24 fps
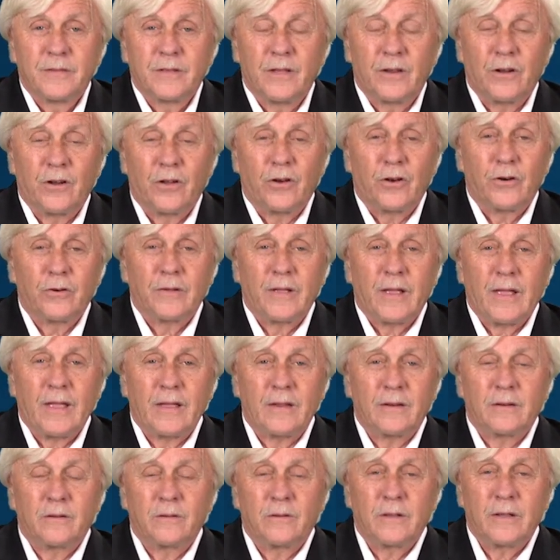you know,
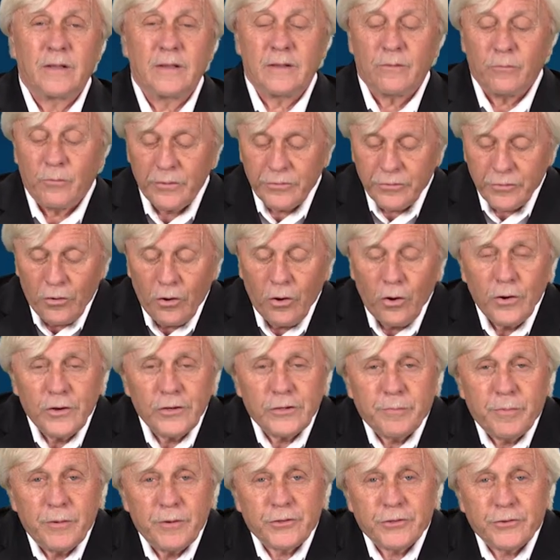and what the Holy
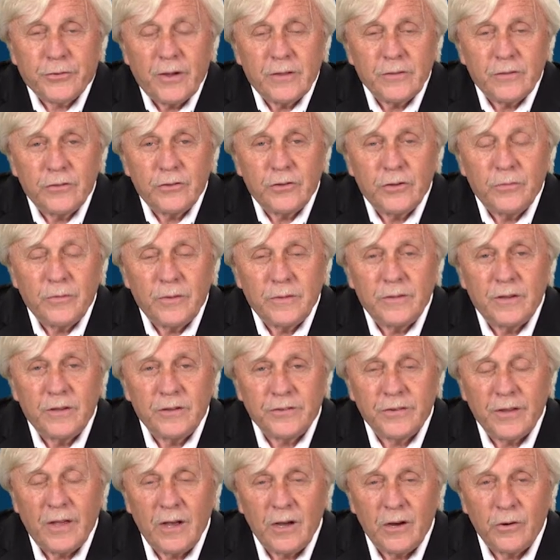Spirit's trying to do in
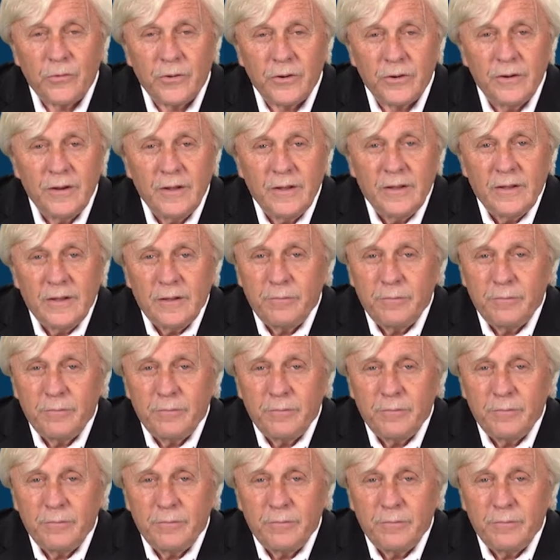this hour,